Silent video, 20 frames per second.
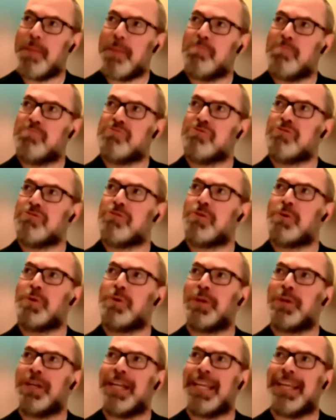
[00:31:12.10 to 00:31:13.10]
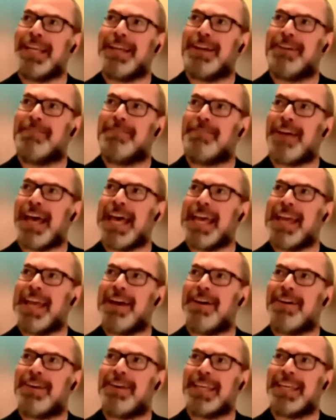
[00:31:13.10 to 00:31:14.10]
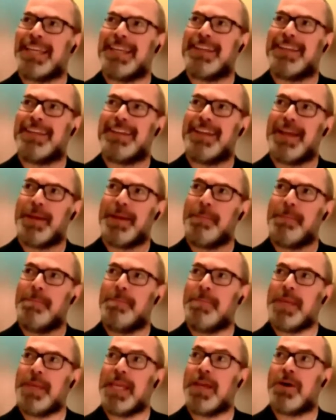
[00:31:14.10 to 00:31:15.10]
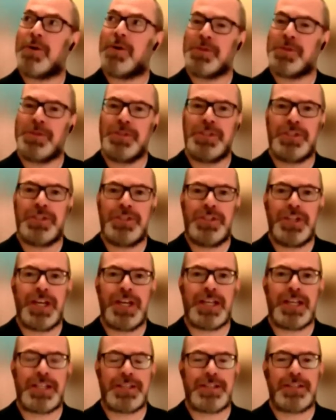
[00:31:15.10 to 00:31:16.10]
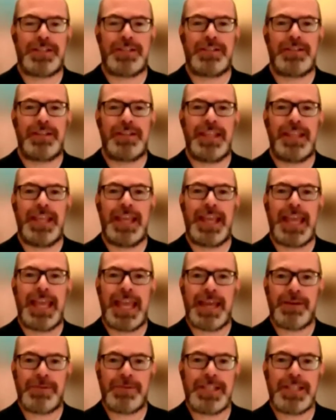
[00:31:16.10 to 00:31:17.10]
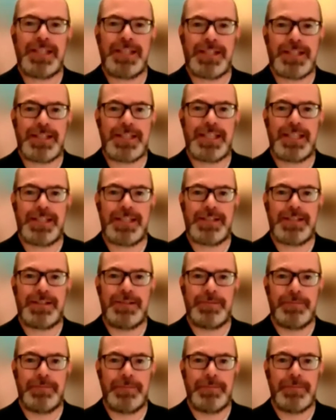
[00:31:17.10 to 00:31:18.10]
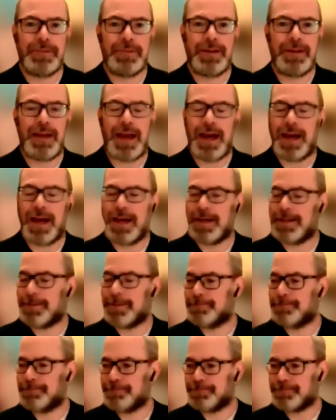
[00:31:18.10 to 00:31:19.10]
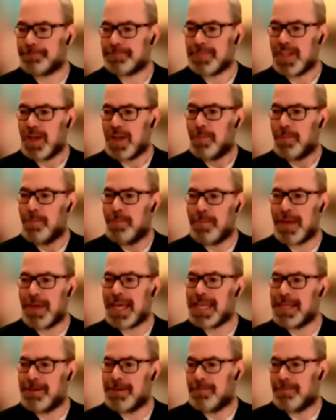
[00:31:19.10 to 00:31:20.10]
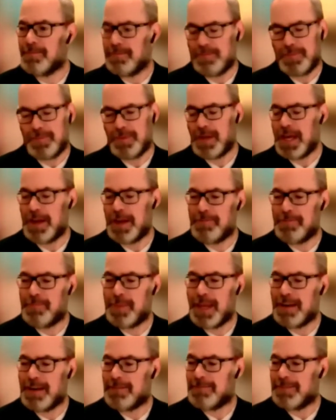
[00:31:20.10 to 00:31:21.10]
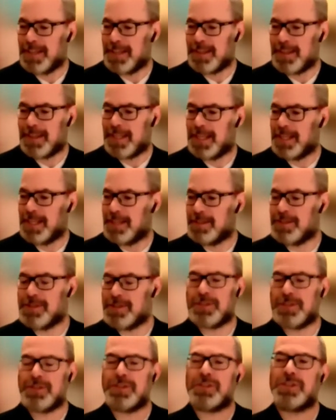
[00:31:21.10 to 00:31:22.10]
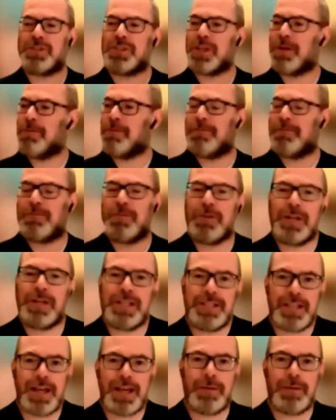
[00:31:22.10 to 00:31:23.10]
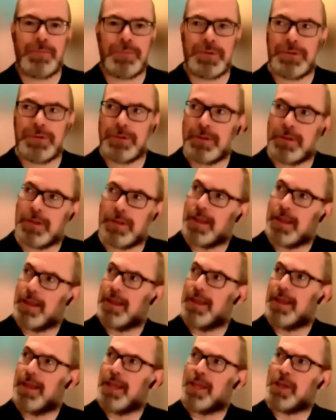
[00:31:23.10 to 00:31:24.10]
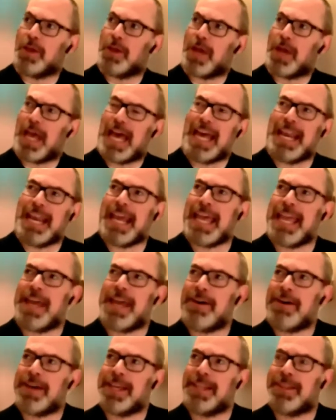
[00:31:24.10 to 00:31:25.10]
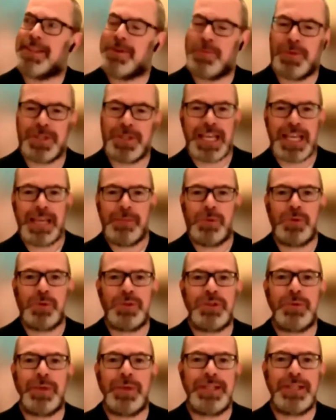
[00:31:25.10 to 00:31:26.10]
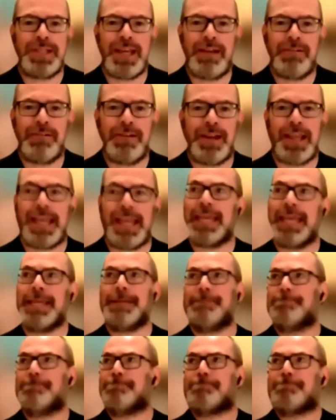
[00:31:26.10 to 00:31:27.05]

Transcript: broadening of AI beyond just the accounting system may kind of benefit things. So, for example, an AI that was able to interrogate